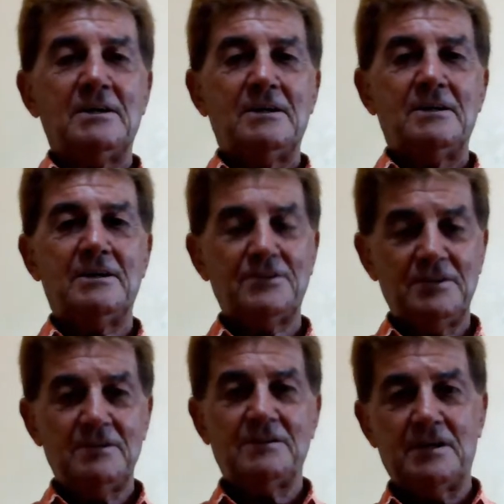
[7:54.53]
They're
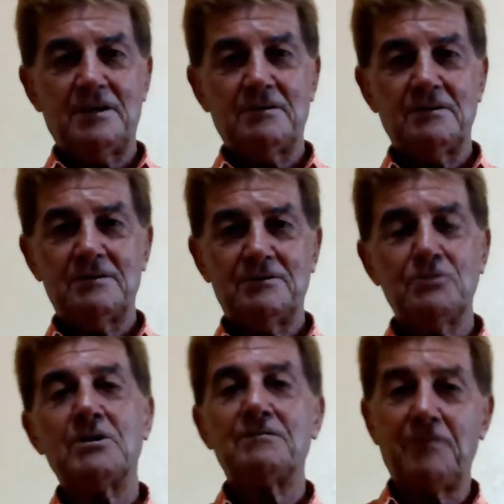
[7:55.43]
still there
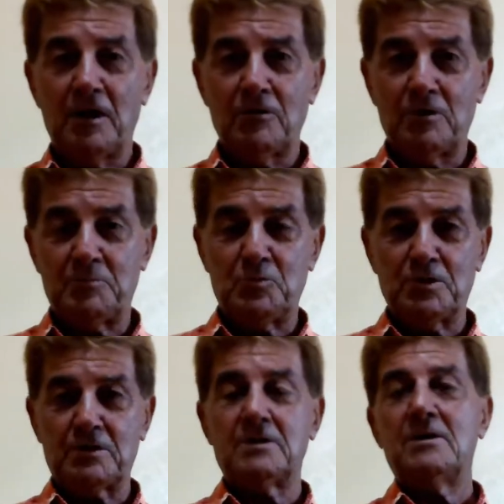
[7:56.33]
doing follow-up
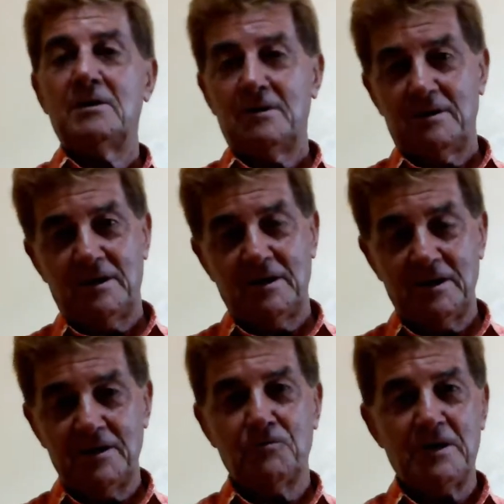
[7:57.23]
work and
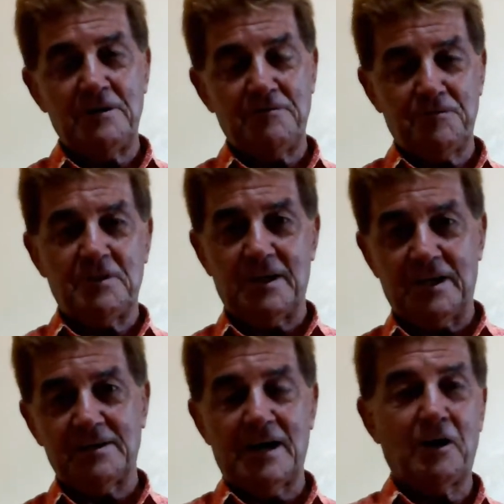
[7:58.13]
getting ready for the
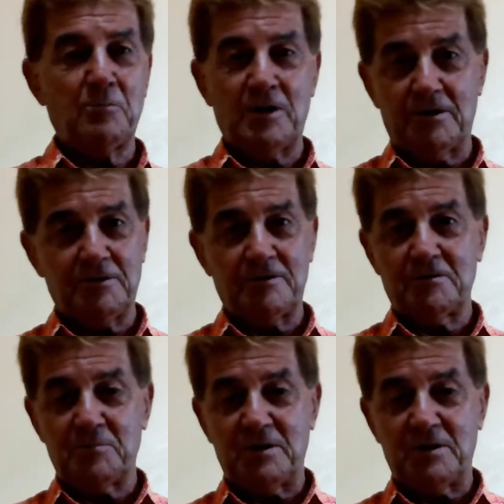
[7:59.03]
next outbreak, whether it be